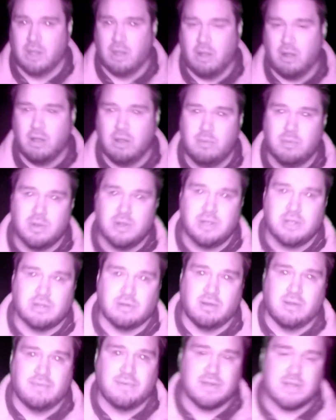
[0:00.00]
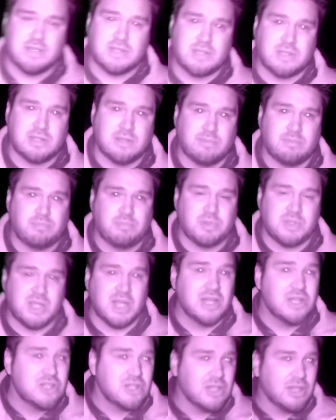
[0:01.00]
I wonder if it's
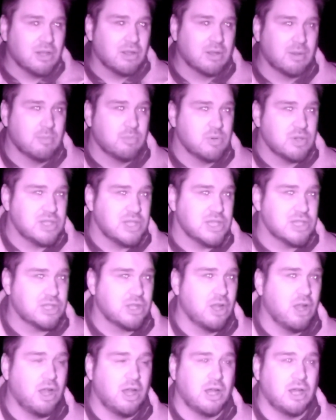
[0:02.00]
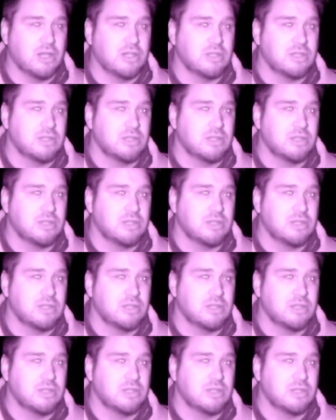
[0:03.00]
potentially like a British guard